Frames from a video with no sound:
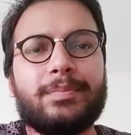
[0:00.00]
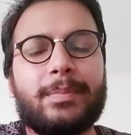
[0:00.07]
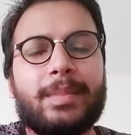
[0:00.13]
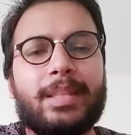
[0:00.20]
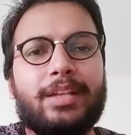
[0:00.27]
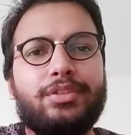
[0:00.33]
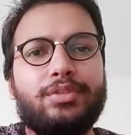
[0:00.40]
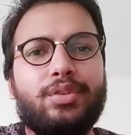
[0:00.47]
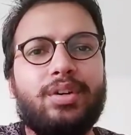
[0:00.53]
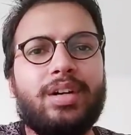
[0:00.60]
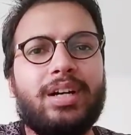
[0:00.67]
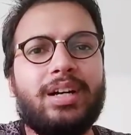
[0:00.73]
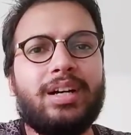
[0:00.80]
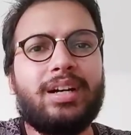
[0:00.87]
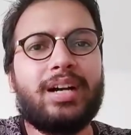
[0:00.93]
So
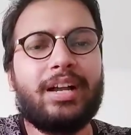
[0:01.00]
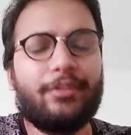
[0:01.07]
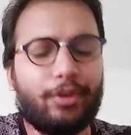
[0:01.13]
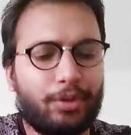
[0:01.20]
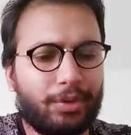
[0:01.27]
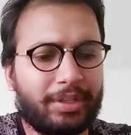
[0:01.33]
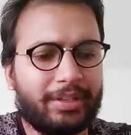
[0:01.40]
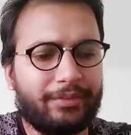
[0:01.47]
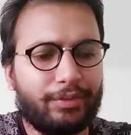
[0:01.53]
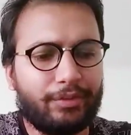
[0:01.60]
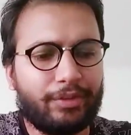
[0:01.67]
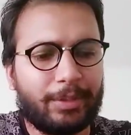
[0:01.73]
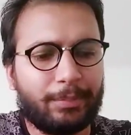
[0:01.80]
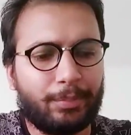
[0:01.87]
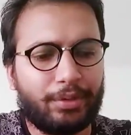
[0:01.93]
I want to give you
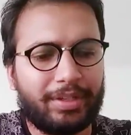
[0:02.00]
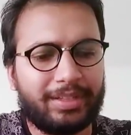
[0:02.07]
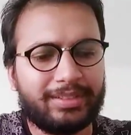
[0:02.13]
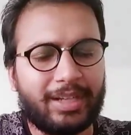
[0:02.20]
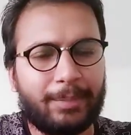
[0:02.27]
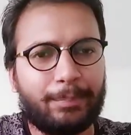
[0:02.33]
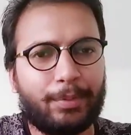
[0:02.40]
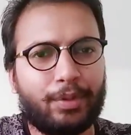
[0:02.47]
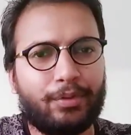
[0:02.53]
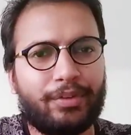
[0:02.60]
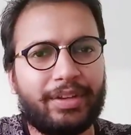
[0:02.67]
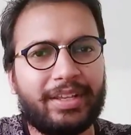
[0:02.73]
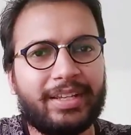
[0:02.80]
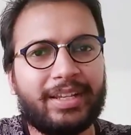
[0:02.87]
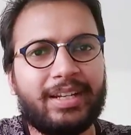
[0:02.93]
one more example over
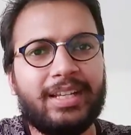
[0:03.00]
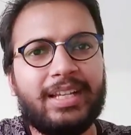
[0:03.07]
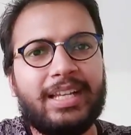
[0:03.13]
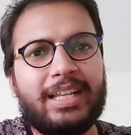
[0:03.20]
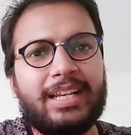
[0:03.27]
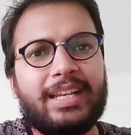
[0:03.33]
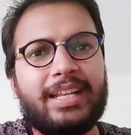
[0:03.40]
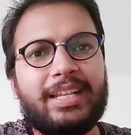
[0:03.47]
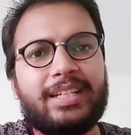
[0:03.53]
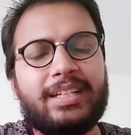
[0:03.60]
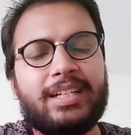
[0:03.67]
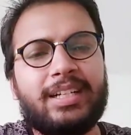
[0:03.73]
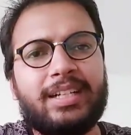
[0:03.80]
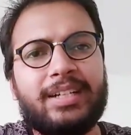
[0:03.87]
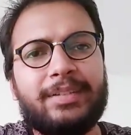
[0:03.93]
here. Like
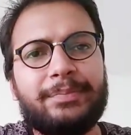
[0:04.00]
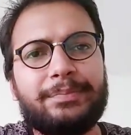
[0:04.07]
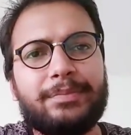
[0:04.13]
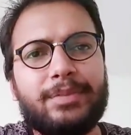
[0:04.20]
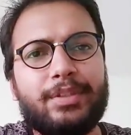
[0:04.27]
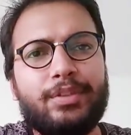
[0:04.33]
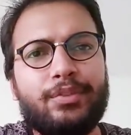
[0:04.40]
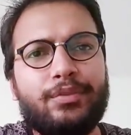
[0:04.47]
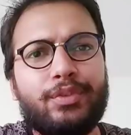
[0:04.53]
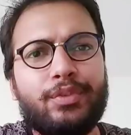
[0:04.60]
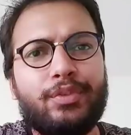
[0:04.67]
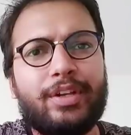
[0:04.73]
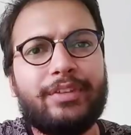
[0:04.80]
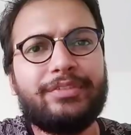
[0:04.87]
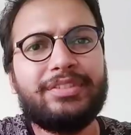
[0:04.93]
you
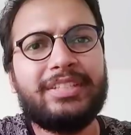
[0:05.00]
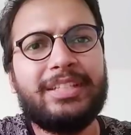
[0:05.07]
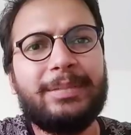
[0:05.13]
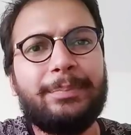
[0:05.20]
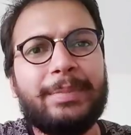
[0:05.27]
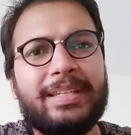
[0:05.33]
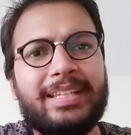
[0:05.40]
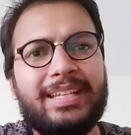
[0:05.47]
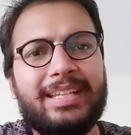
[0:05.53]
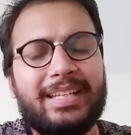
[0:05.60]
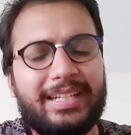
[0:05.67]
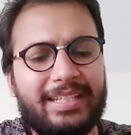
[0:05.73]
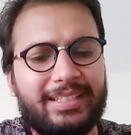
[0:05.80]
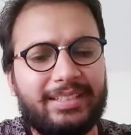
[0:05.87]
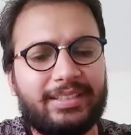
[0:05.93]
would have seen many
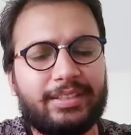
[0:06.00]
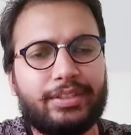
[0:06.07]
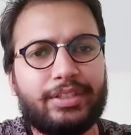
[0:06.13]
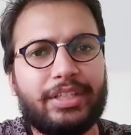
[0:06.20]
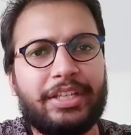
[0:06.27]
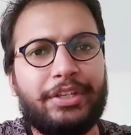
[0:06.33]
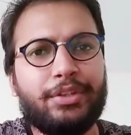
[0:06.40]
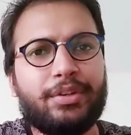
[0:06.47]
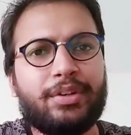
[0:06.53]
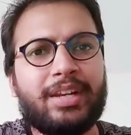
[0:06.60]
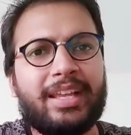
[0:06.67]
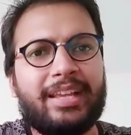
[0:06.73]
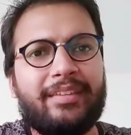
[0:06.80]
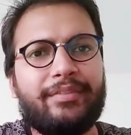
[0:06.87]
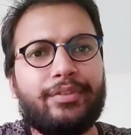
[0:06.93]
ladies in your
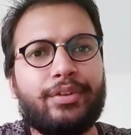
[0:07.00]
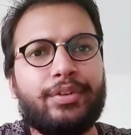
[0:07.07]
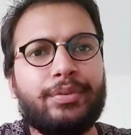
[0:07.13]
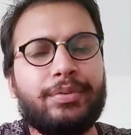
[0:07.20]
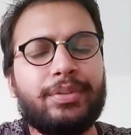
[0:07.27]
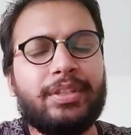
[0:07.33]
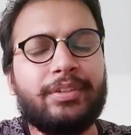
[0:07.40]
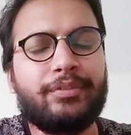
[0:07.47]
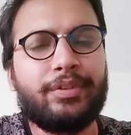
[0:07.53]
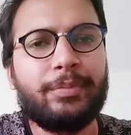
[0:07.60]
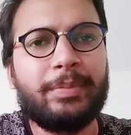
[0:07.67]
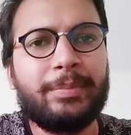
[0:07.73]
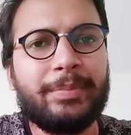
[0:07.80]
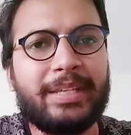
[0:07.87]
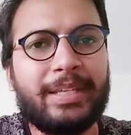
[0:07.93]
life, or there would be
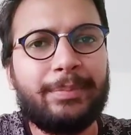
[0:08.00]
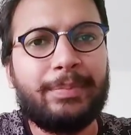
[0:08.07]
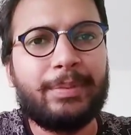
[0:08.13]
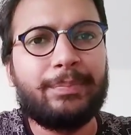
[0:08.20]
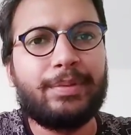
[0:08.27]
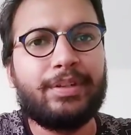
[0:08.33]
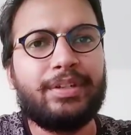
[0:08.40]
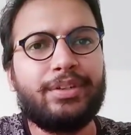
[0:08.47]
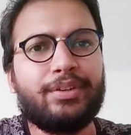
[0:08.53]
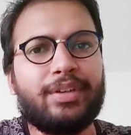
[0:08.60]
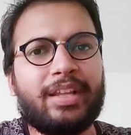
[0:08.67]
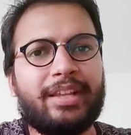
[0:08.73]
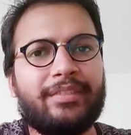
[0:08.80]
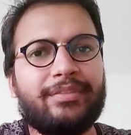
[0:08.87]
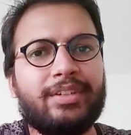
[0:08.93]
many people in your
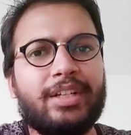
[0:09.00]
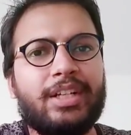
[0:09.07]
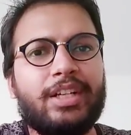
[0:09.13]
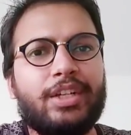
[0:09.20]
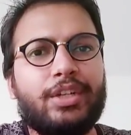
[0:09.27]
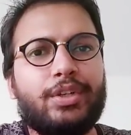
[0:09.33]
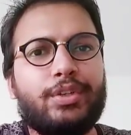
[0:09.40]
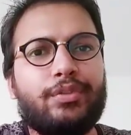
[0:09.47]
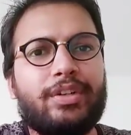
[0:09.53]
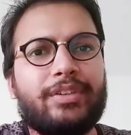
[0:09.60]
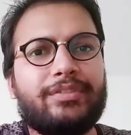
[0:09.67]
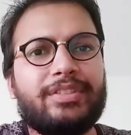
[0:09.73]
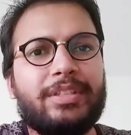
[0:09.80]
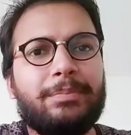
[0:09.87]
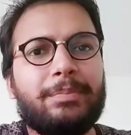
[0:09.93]
life. You would have
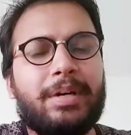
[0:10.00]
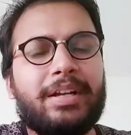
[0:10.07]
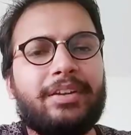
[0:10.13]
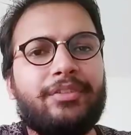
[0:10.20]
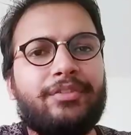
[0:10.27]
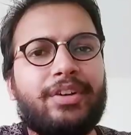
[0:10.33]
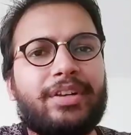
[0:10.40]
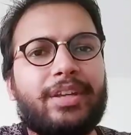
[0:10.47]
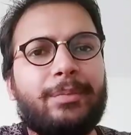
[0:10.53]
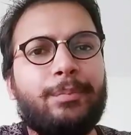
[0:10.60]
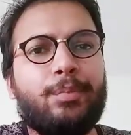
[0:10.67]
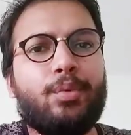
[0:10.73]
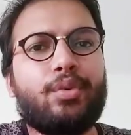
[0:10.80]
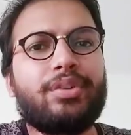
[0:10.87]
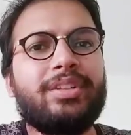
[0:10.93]
seen working
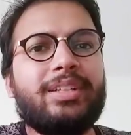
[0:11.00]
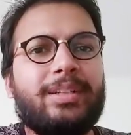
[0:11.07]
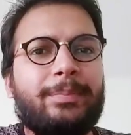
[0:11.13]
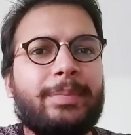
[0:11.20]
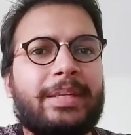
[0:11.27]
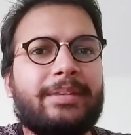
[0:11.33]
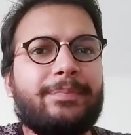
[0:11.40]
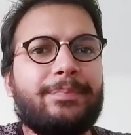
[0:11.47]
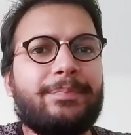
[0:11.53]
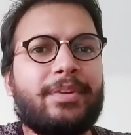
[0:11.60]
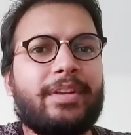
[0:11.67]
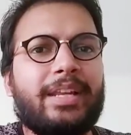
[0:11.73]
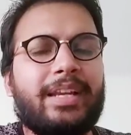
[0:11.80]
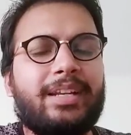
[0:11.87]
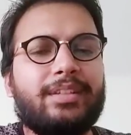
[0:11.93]
more than a man,
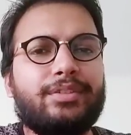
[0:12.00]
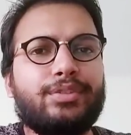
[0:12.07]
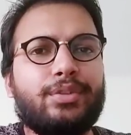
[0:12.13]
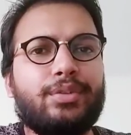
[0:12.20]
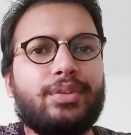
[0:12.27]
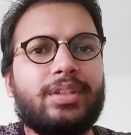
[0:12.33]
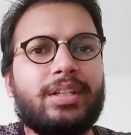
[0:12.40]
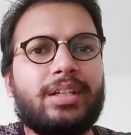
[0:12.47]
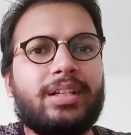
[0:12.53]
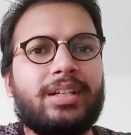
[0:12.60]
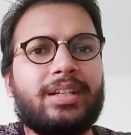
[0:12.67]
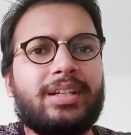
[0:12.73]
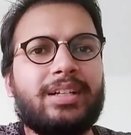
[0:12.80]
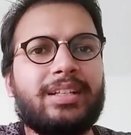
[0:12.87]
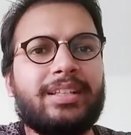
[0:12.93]
right? So
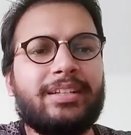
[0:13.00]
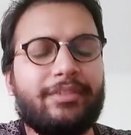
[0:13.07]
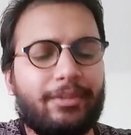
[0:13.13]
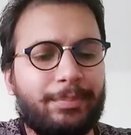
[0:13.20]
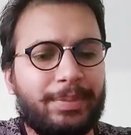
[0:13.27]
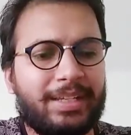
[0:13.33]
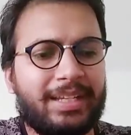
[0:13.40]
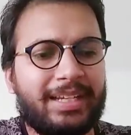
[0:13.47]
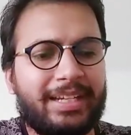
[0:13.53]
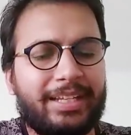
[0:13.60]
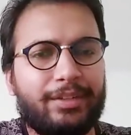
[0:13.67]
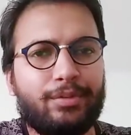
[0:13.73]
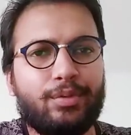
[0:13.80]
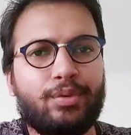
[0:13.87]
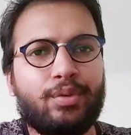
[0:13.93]
there will be a lady
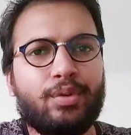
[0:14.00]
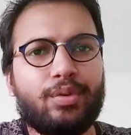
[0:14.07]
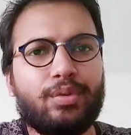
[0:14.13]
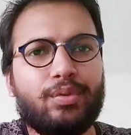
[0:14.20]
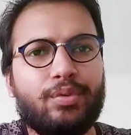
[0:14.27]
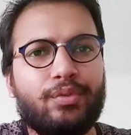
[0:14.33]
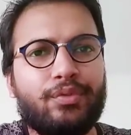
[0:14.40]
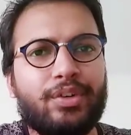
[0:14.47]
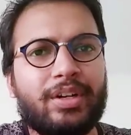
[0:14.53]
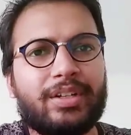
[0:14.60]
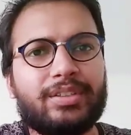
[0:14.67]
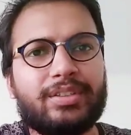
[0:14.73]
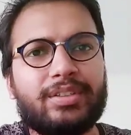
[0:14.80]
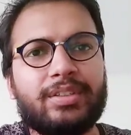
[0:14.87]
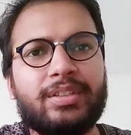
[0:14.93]
who works.